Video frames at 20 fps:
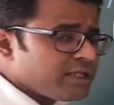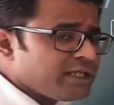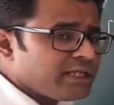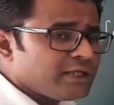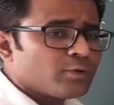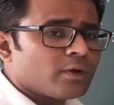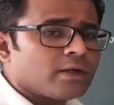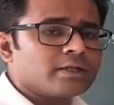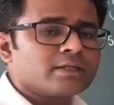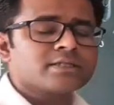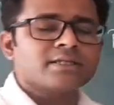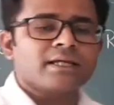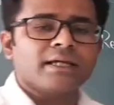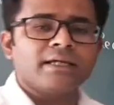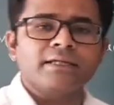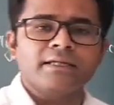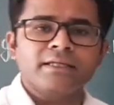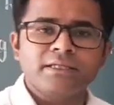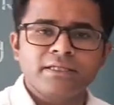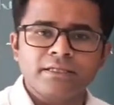we need to
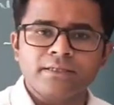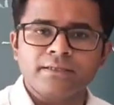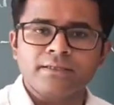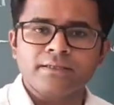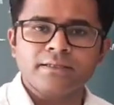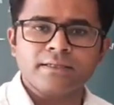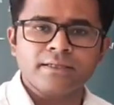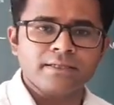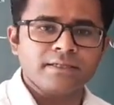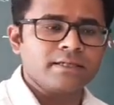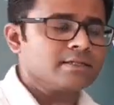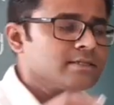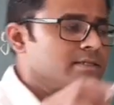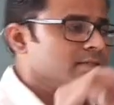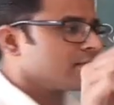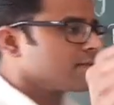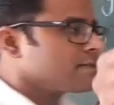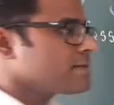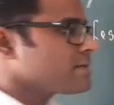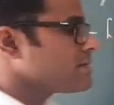understand here
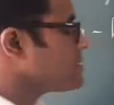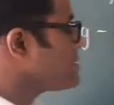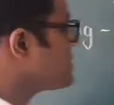is